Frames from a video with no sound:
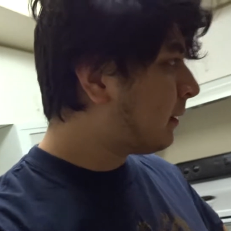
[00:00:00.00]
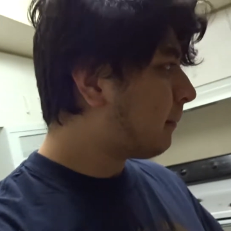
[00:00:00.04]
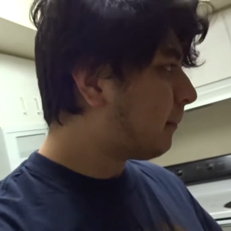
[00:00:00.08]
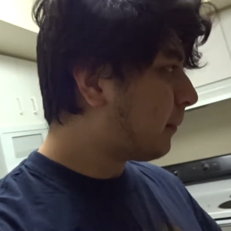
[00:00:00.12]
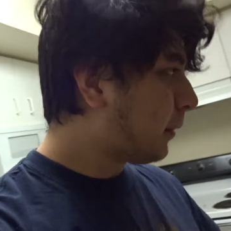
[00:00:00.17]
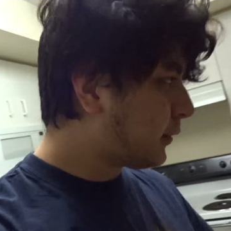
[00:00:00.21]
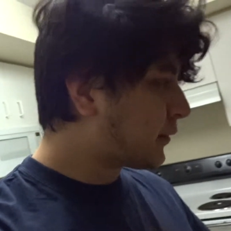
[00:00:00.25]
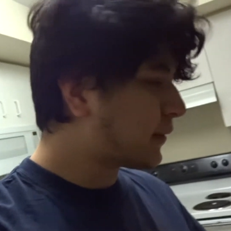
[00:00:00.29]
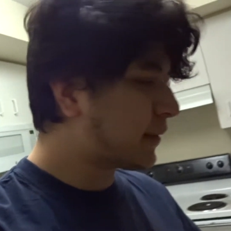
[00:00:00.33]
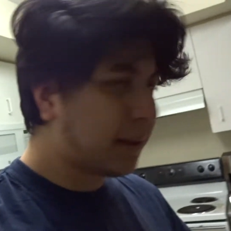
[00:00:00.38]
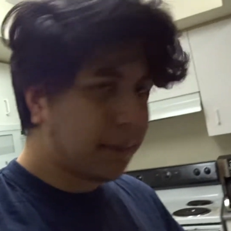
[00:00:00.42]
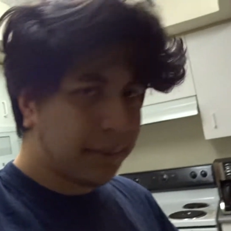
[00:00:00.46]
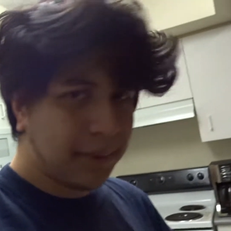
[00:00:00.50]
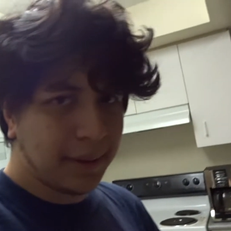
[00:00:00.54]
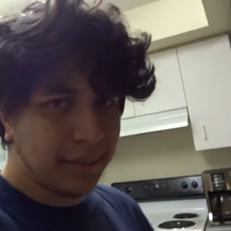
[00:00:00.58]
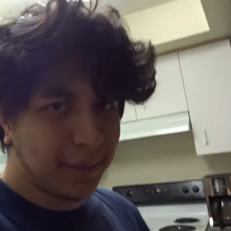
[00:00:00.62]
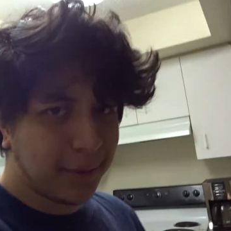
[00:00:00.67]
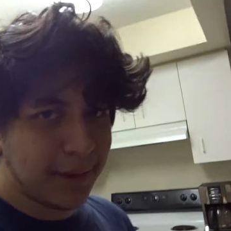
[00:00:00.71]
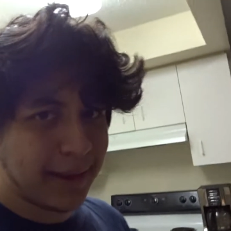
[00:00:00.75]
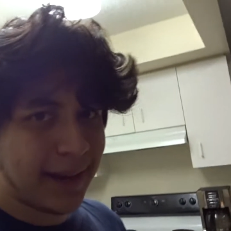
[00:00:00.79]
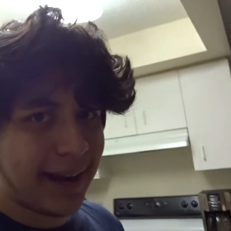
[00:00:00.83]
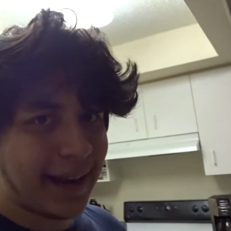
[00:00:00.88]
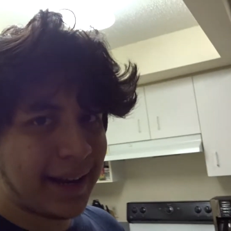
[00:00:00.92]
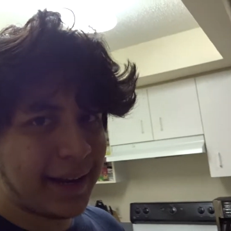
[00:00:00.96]
most of the
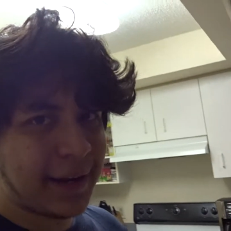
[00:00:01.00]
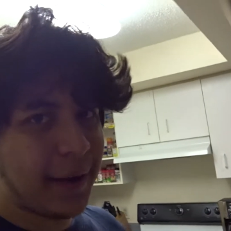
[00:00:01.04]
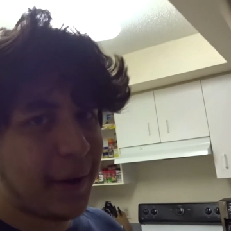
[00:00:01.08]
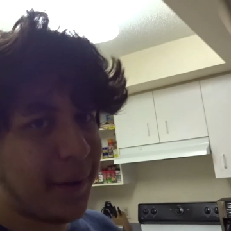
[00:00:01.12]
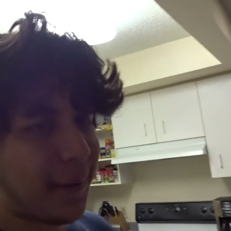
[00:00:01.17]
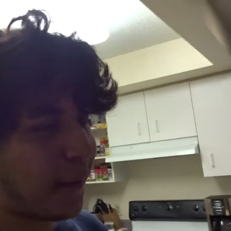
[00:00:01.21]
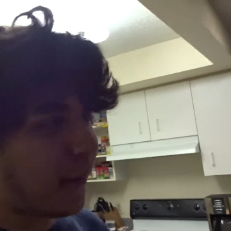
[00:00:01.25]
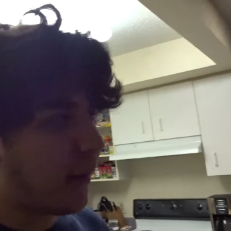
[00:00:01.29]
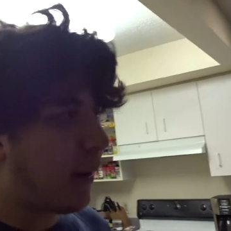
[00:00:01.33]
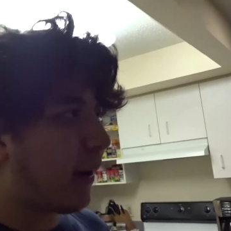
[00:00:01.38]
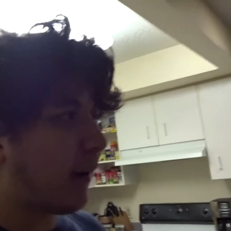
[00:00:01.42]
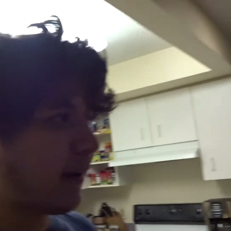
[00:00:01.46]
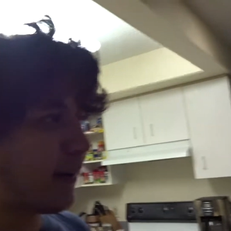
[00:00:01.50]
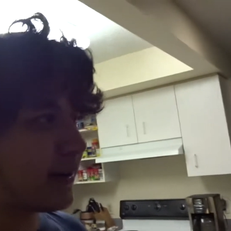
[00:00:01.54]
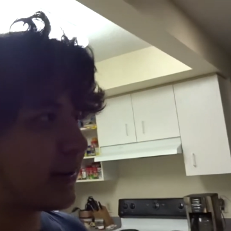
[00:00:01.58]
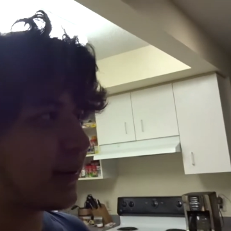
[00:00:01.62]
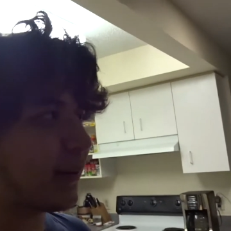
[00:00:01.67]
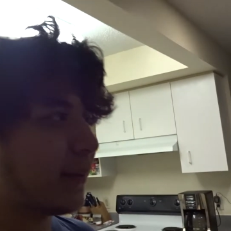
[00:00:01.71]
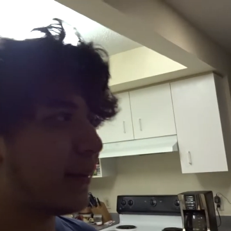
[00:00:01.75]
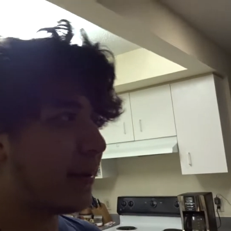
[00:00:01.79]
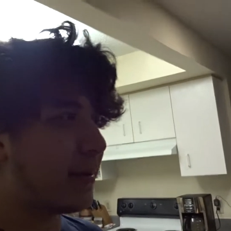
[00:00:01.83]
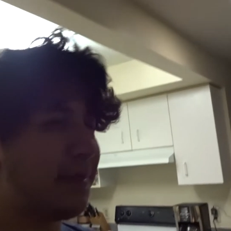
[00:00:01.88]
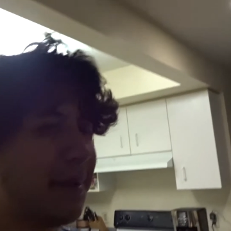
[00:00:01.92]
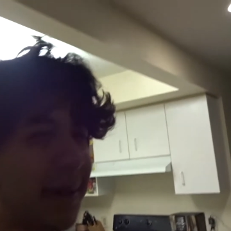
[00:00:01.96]
people that I know aren't
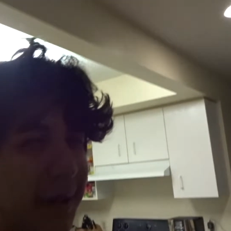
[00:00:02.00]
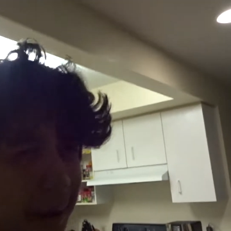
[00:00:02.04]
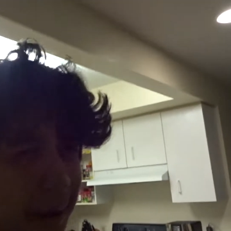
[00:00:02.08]
going to be